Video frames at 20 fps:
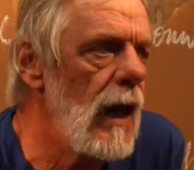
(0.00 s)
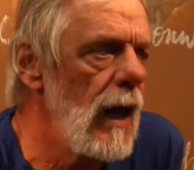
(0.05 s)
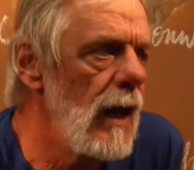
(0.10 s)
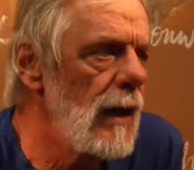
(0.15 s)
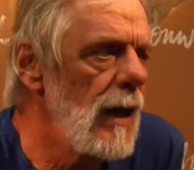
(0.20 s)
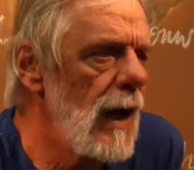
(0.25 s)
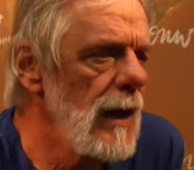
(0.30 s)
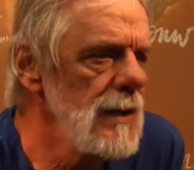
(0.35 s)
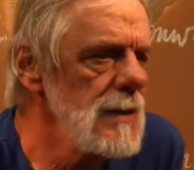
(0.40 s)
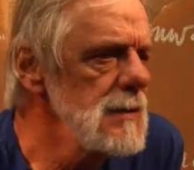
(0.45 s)

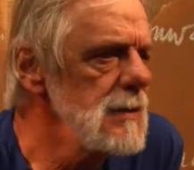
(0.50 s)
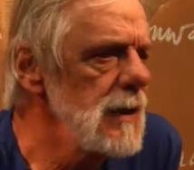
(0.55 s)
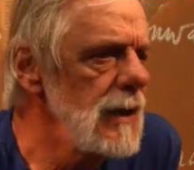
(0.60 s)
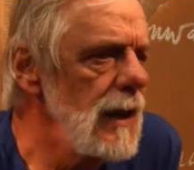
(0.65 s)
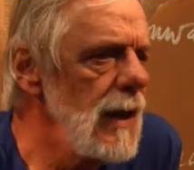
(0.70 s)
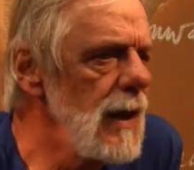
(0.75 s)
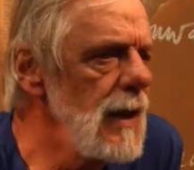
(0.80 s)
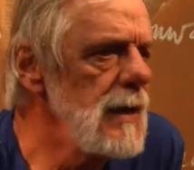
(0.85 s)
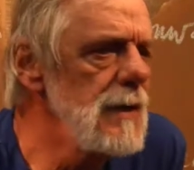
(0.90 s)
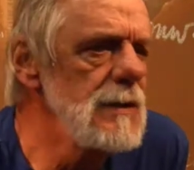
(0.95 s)
And I didn't
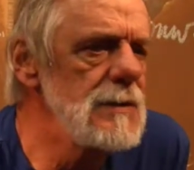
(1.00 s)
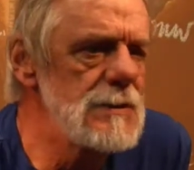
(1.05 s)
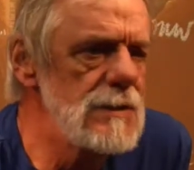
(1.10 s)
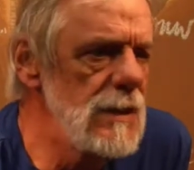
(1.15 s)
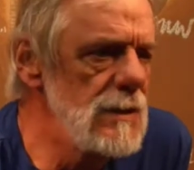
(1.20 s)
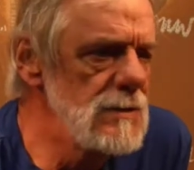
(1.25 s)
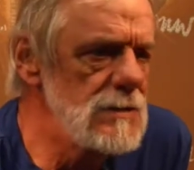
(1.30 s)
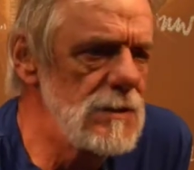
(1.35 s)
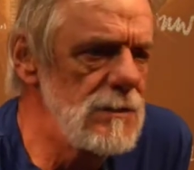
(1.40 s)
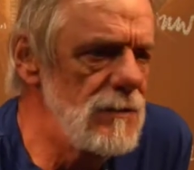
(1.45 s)
get any
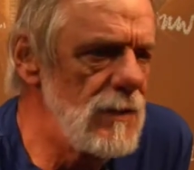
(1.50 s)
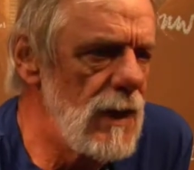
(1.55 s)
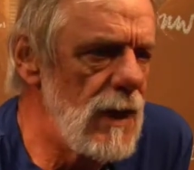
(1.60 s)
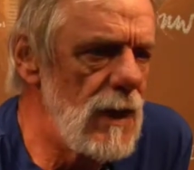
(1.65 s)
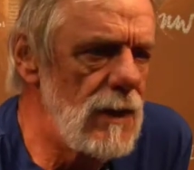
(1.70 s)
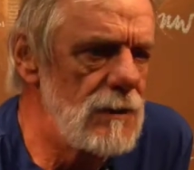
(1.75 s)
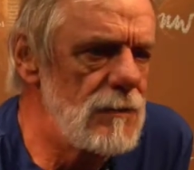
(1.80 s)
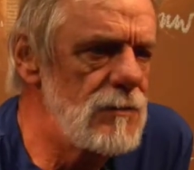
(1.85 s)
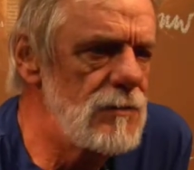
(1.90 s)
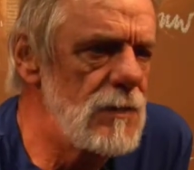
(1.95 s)
sense of
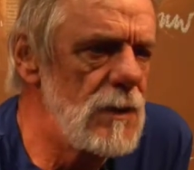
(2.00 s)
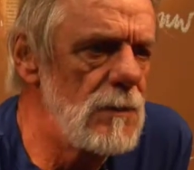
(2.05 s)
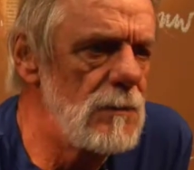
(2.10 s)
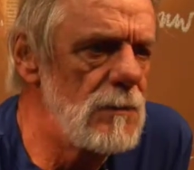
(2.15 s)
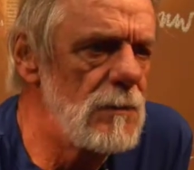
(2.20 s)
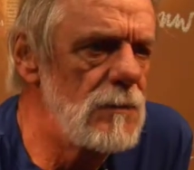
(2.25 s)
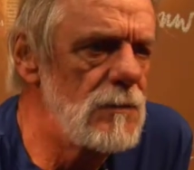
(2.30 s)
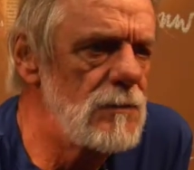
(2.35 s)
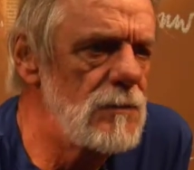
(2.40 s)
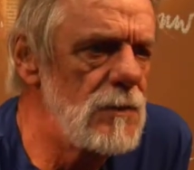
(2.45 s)
that
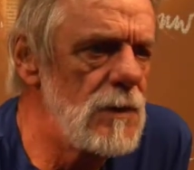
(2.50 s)
from,